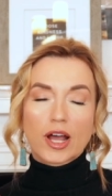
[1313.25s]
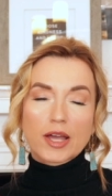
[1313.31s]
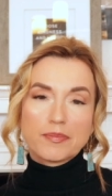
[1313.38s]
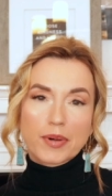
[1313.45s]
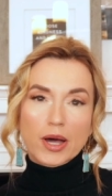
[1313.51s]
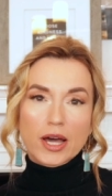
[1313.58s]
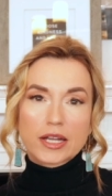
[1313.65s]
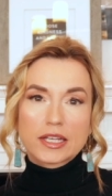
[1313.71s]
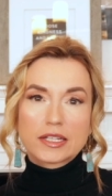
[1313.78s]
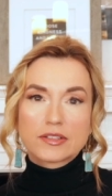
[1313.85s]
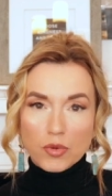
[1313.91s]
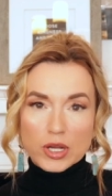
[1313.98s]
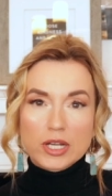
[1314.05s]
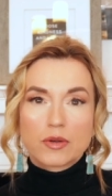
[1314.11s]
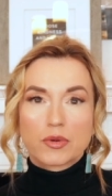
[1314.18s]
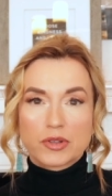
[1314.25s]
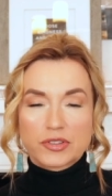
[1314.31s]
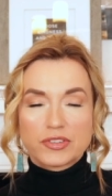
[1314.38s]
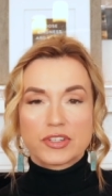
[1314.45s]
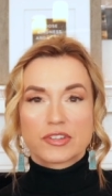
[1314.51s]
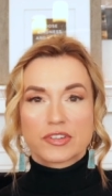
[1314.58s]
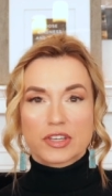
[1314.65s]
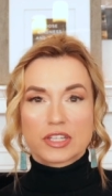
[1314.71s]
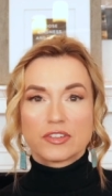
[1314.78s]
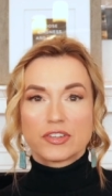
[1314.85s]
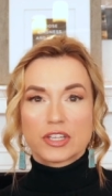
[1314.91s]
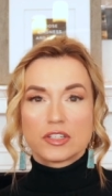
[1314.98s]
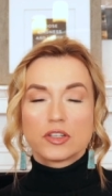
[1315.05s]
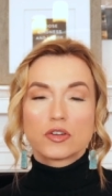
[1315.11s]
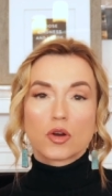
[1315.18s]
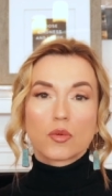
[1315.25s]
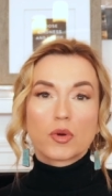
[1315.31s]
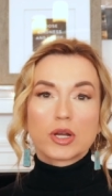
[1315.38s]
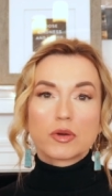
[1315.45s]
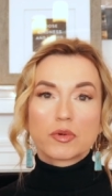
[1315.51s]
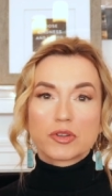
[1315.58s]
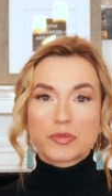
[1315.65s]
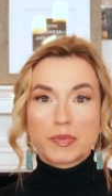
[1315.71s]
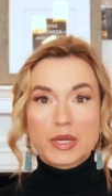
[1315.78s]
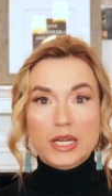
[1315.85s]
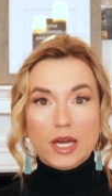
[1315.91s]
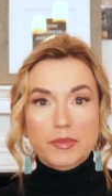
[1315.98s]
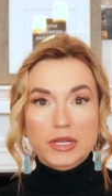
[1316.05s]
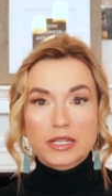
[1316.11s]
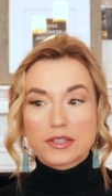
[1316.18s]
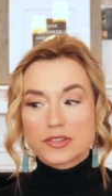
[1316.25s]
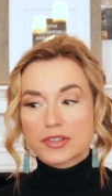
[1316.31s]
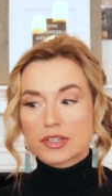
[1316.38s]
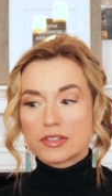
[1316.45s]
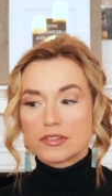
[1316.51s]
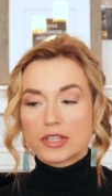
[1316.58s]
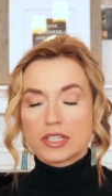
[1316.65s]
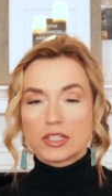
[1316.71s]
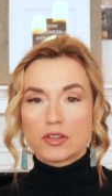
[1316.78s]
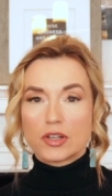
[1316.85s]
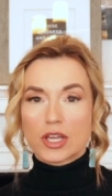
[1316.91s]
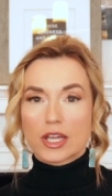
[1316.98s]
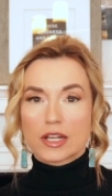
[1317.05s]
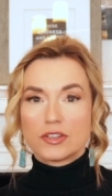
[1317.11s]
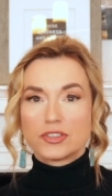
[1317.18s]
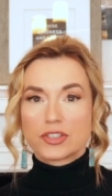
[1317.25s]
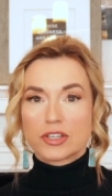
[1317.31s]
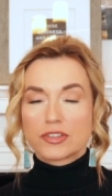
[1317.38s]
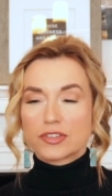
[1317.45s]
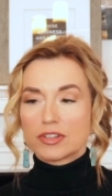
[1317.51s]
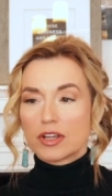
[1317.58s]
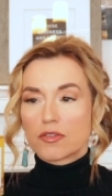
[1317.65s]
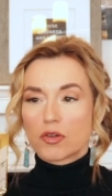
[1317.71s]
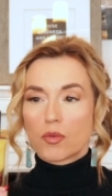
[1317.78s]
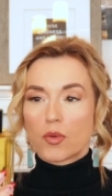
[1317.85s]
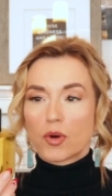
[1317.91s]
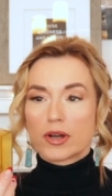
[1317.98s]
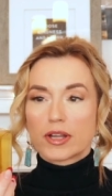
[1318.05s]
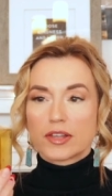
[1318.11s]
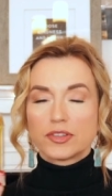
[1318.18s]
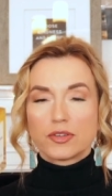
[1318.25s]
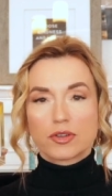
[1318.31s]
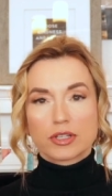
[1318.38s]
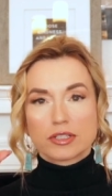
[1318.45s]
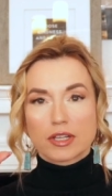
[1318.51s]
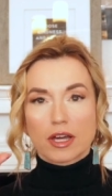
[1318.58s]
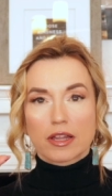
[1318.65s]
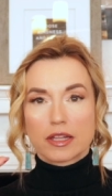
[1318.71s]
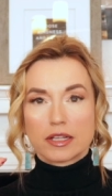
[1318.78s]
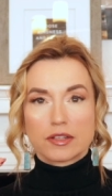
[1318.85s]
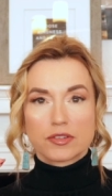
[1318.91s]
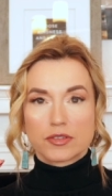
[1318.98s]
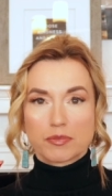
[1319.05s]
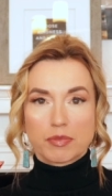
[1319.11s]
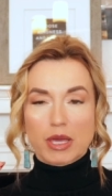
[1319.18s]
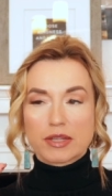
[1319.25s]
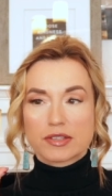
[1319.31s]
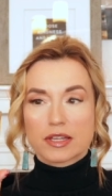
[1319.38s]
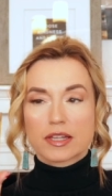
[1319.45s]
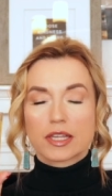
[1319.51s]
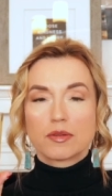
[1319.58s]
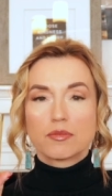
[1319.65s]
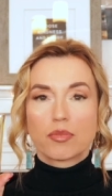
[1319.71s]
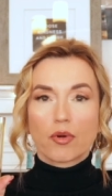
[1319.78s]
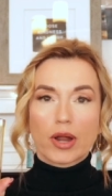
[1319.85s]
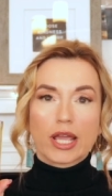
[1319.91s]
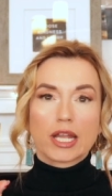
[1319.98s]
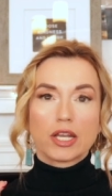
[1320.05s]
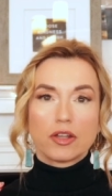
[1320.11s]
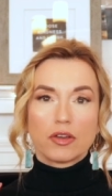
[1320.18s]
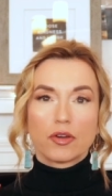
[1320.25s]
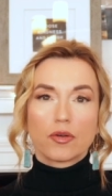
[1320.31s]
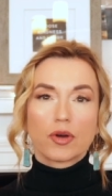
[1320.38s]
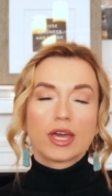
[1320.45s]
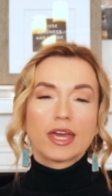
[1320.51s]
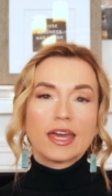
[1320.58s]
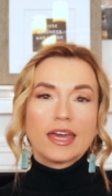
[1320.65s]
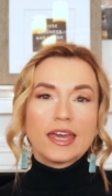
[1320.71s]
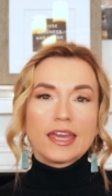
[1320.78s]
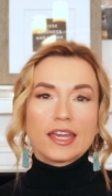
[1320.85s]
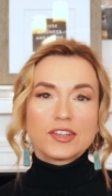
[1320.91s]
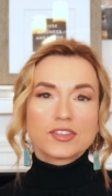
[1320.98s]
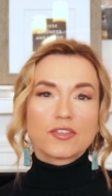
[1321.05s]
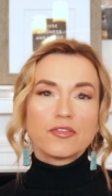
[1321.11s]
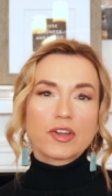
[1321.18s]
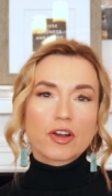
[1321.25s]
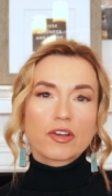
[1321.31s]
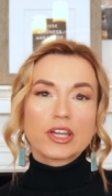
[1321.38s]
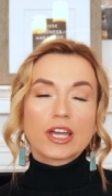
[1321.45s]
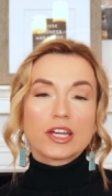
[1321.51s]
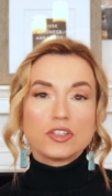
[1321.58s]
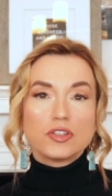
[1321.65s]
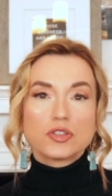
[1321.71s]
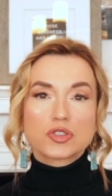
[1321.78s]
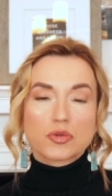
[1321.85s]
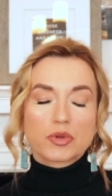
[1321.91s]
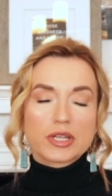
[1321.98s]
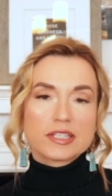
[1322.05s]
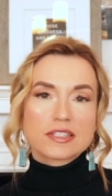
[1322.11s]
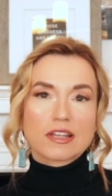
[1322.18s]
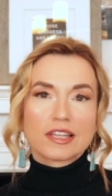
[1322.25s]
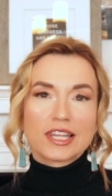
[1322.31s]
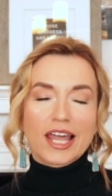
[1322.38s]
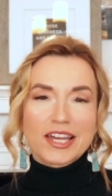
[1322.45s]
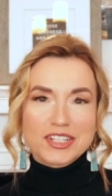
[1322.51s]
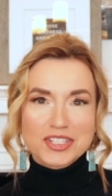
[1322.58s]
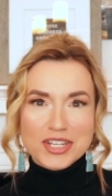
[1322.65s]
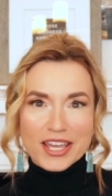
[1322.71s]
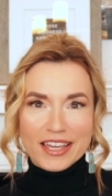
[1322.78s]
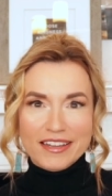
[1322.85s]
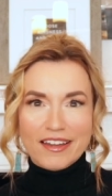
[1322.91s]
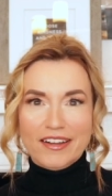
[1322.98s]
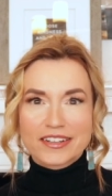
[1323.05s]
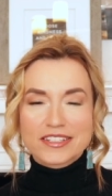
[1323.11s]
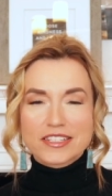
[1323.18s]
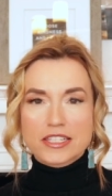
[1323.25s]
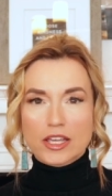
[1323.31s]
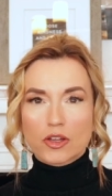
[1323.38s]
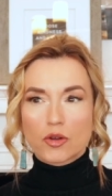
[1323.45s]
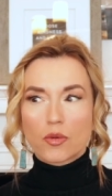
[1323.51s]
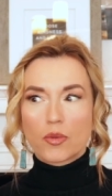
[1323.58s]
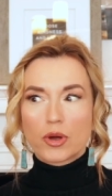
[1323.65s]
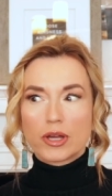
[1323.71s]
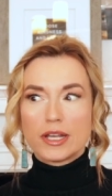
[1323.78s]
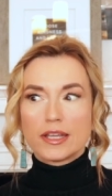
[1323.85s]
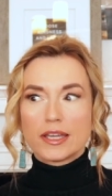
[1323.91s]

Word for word: I bought it when it was discontinued or when it was becoming discontinued, and I just never wore it. As you can tell, it is basically brand new. It's a very unusual, it's a lush take on a sandalwood.